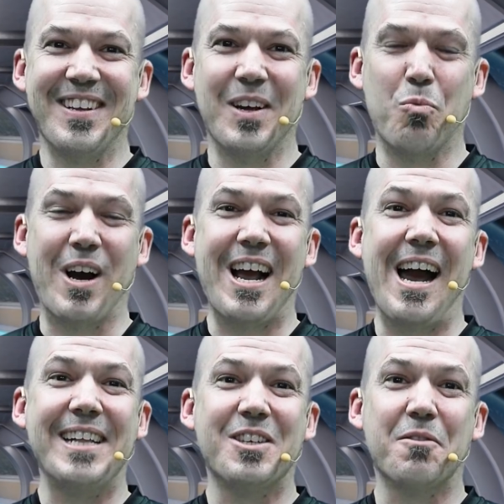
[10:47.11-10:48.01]
What
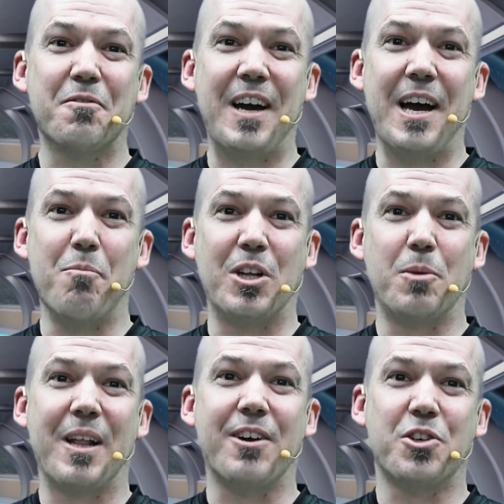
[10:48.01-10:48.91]
kinds of
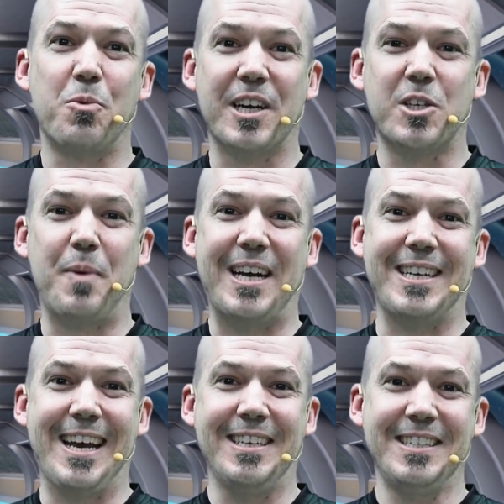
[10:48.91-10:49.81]
multiplayer should we expect,
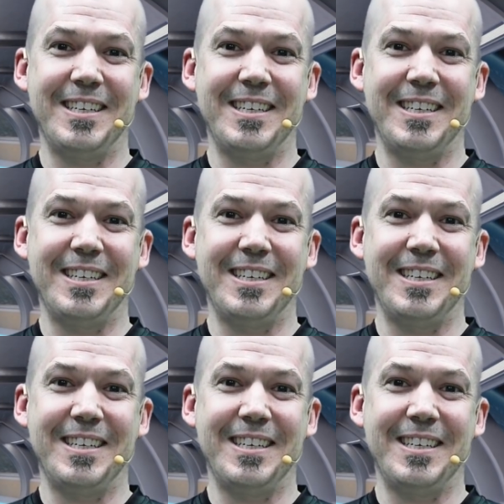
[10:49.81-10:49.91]
Dan?